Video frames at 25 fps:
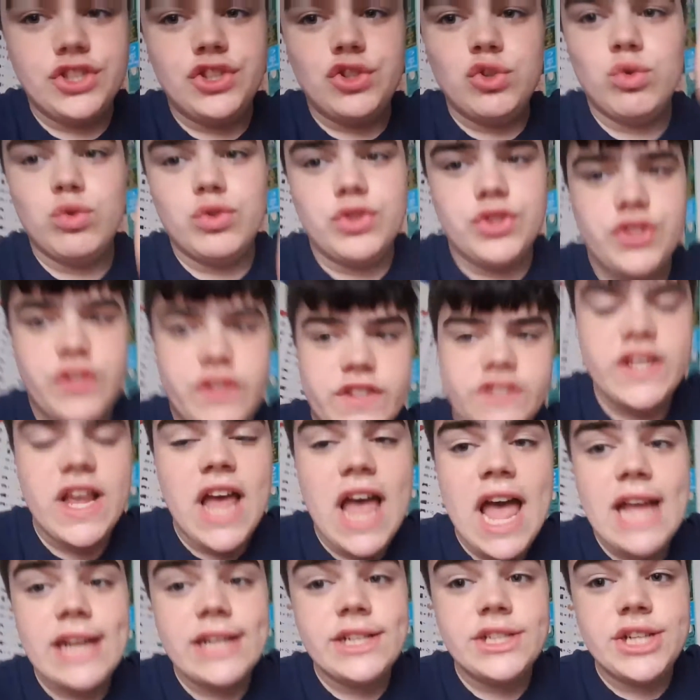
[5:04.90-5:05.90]
to Jordan's
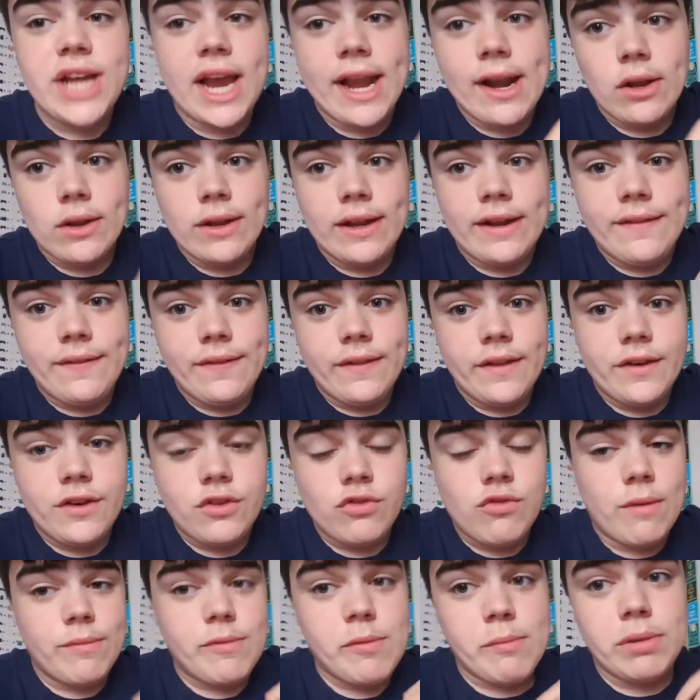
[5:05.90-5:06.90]
channel in the
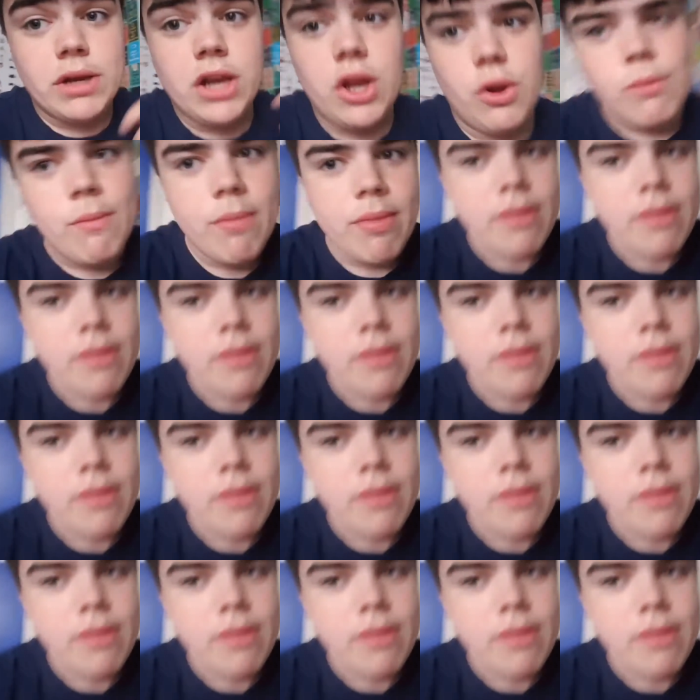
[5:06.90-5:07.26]
description below.